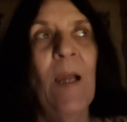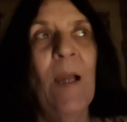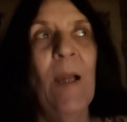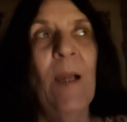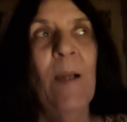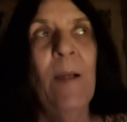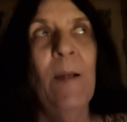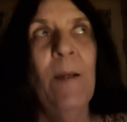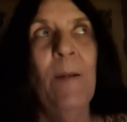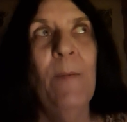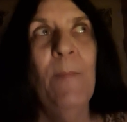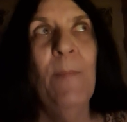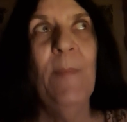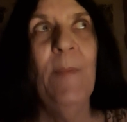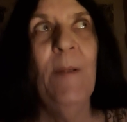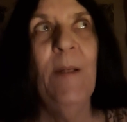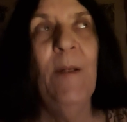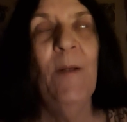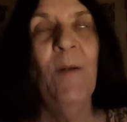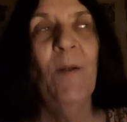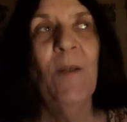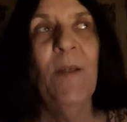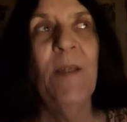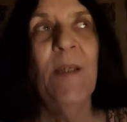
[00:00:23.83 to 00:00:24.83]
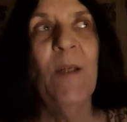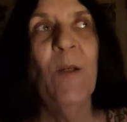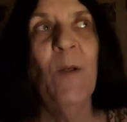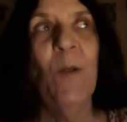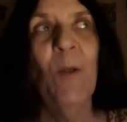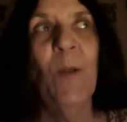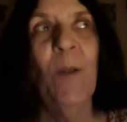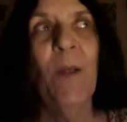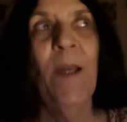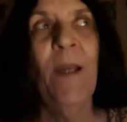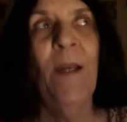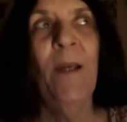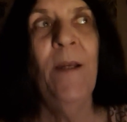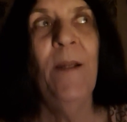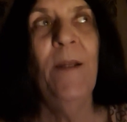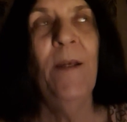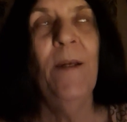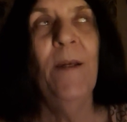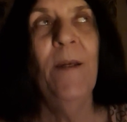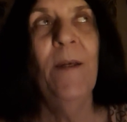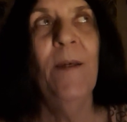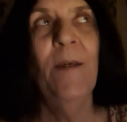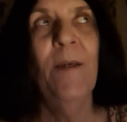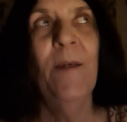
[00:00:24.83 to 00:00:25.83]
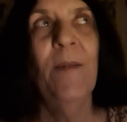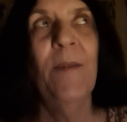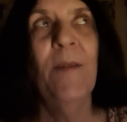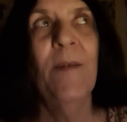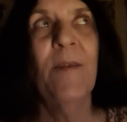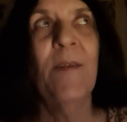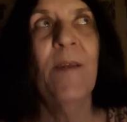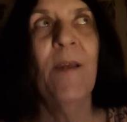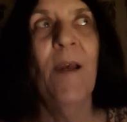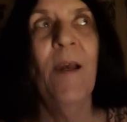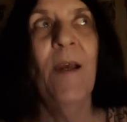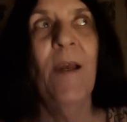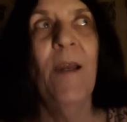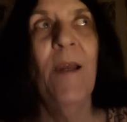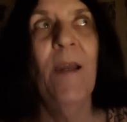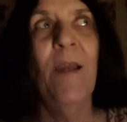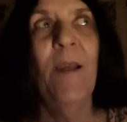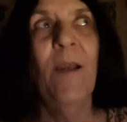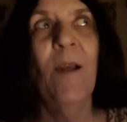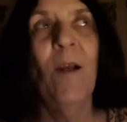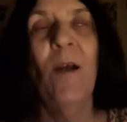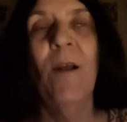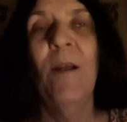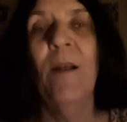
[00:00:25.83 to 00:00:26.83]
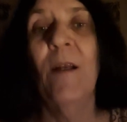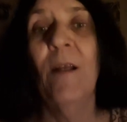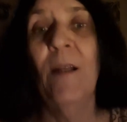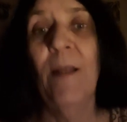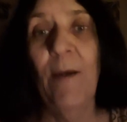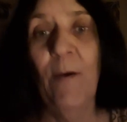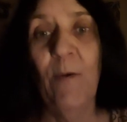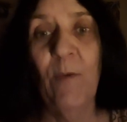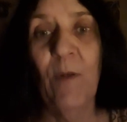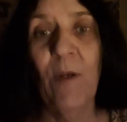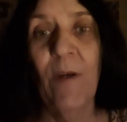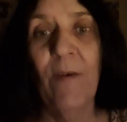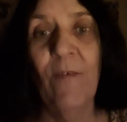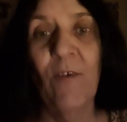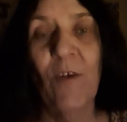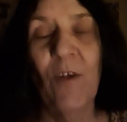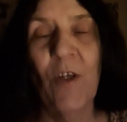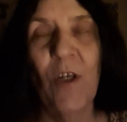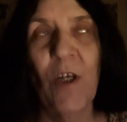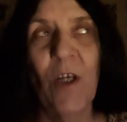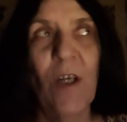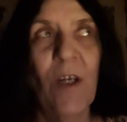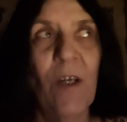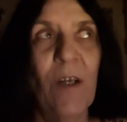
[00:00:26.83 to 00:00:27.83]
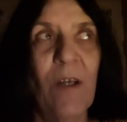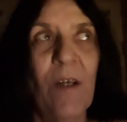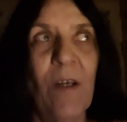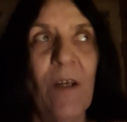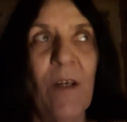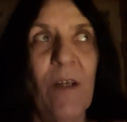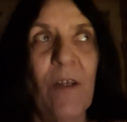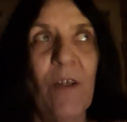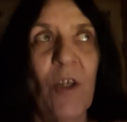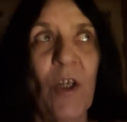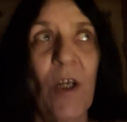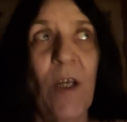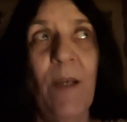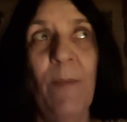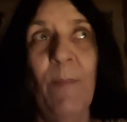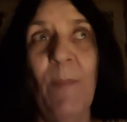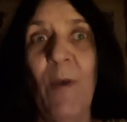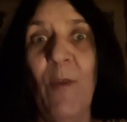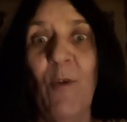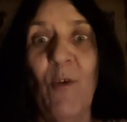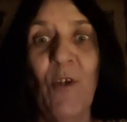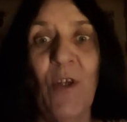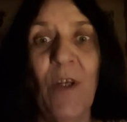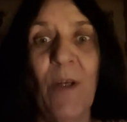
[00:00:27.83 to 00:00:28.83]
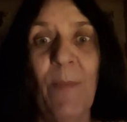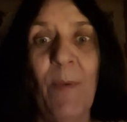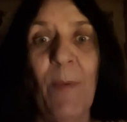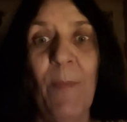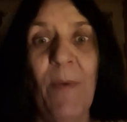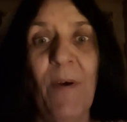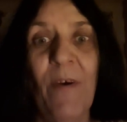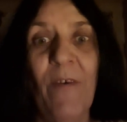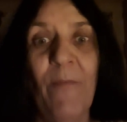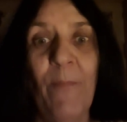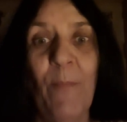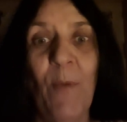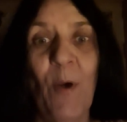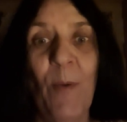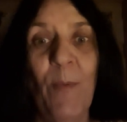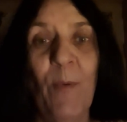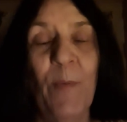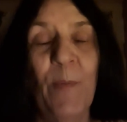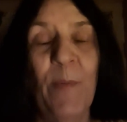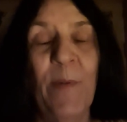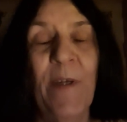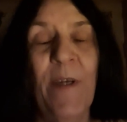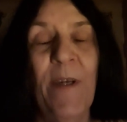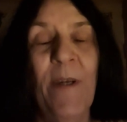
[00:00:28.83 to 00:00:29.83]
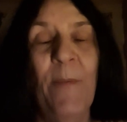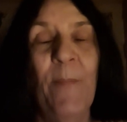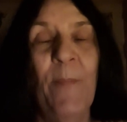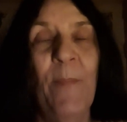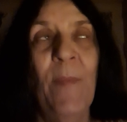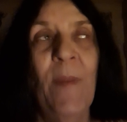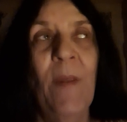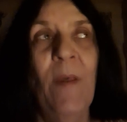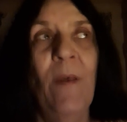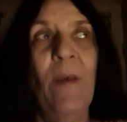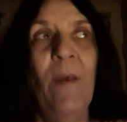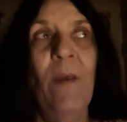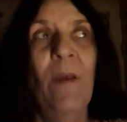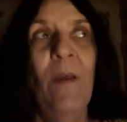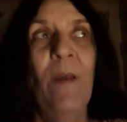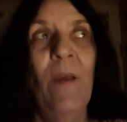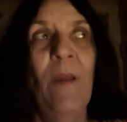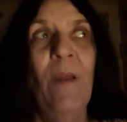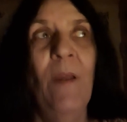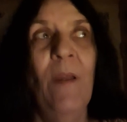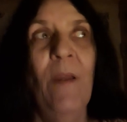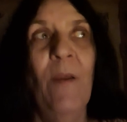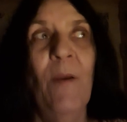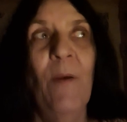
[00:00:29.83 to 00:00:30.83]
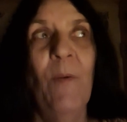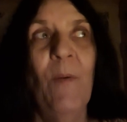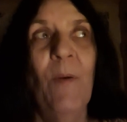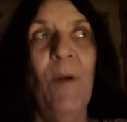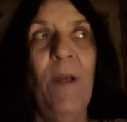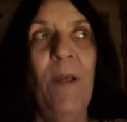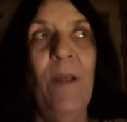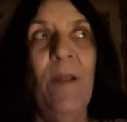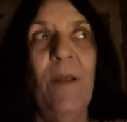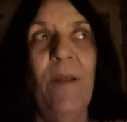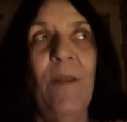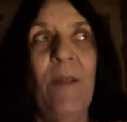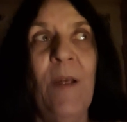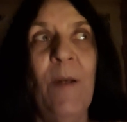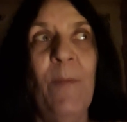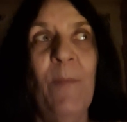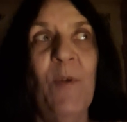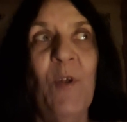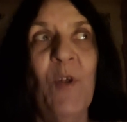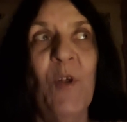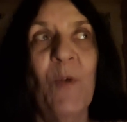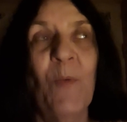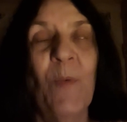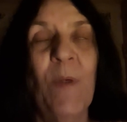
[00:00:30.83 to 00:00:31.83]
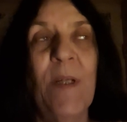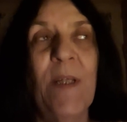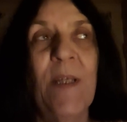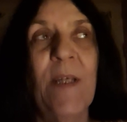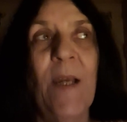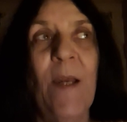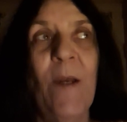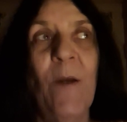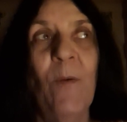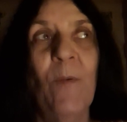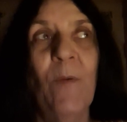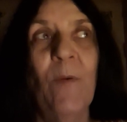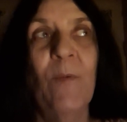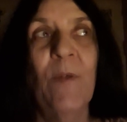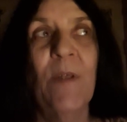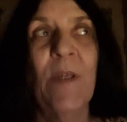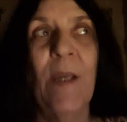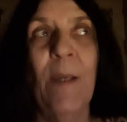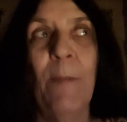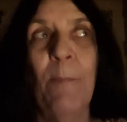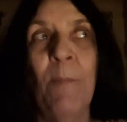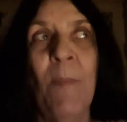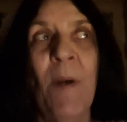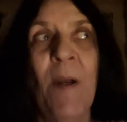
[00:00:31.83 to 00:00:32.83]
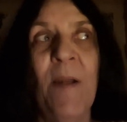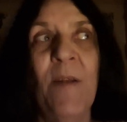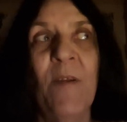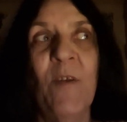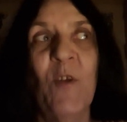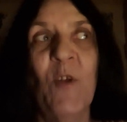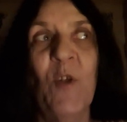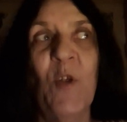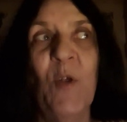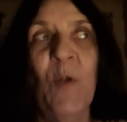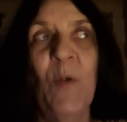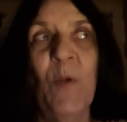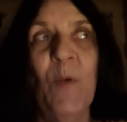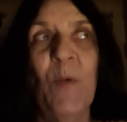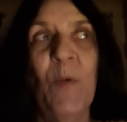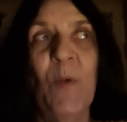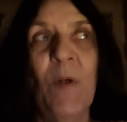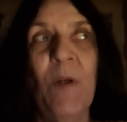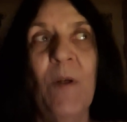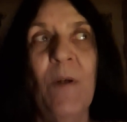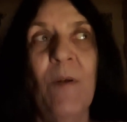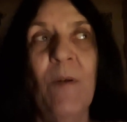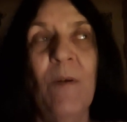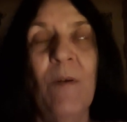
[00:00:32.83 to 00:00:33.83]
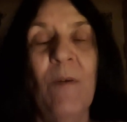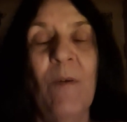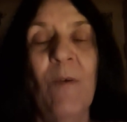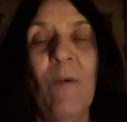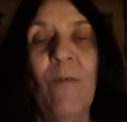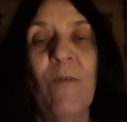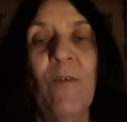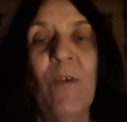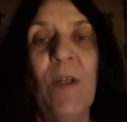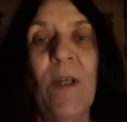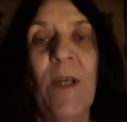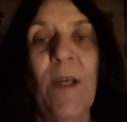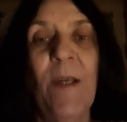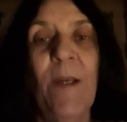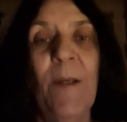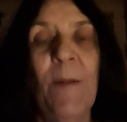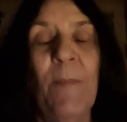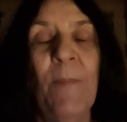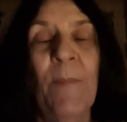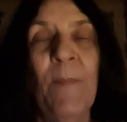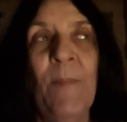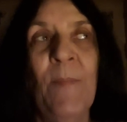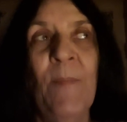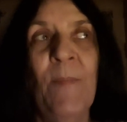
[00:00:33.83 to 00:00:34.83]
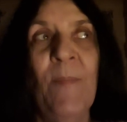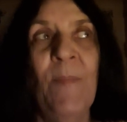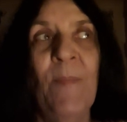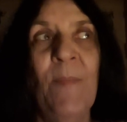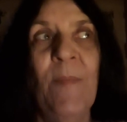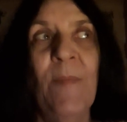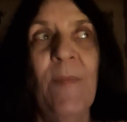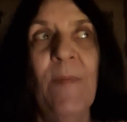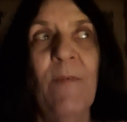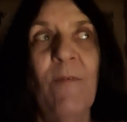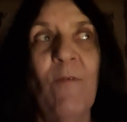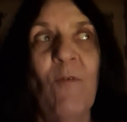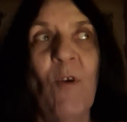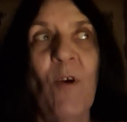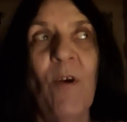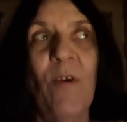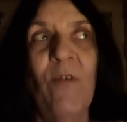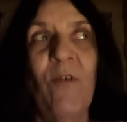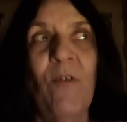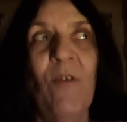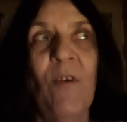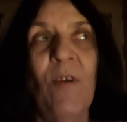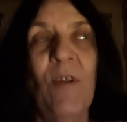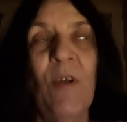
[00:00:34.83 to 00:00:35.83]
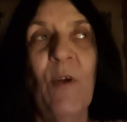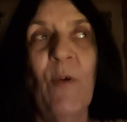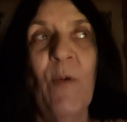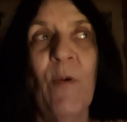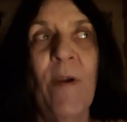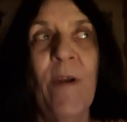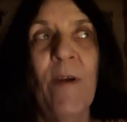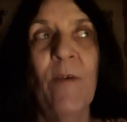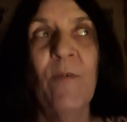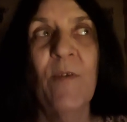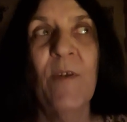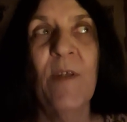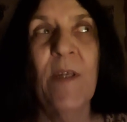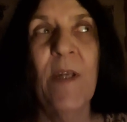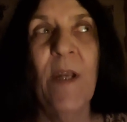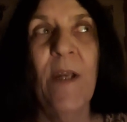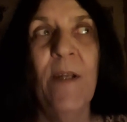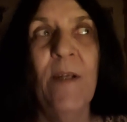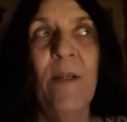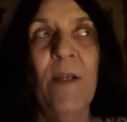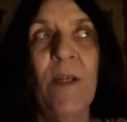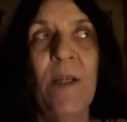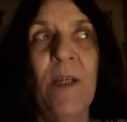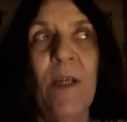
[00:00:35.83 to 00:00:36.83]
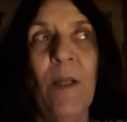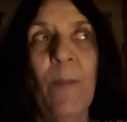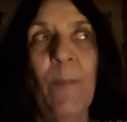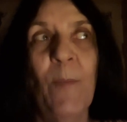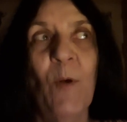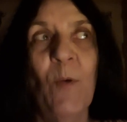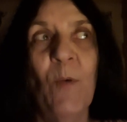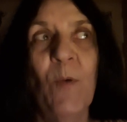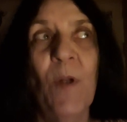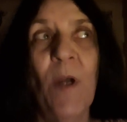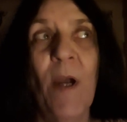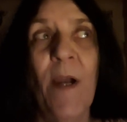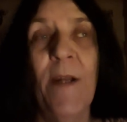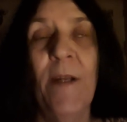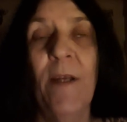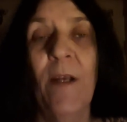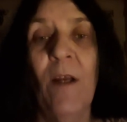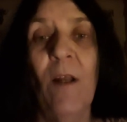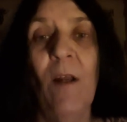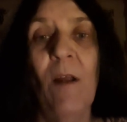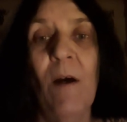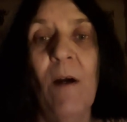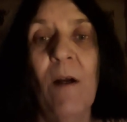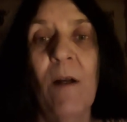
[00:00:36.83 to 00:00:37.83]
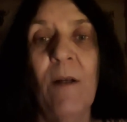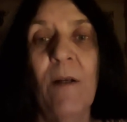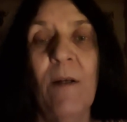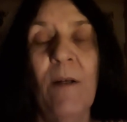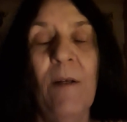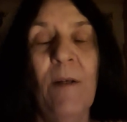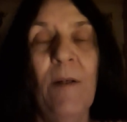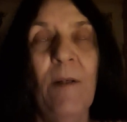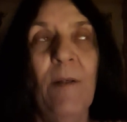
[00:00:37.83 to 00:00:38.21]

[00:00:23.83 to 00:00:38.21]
Um, here in Ontario, Canada, the sky got cloud covered. Giant mothership above, probably right? The temperature went down. It was like minus two overnight. The frost on the ground stayed until about nine o'clock.